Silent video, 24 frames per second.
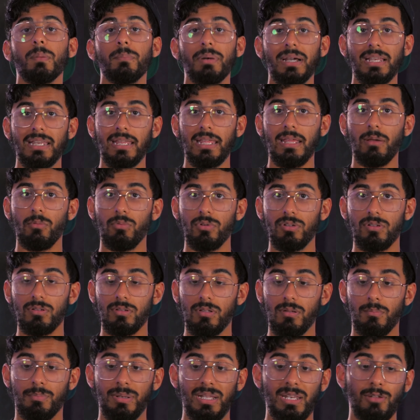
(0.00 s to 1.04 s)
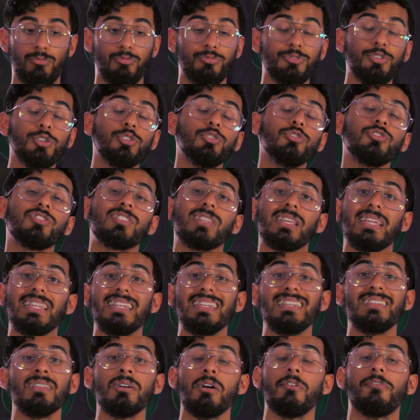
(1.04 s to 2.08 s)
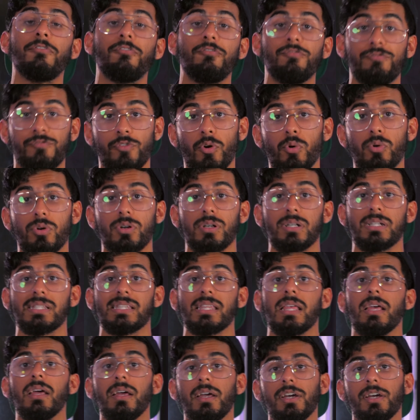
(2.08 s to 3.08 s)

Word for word: but it will but if you use enough force,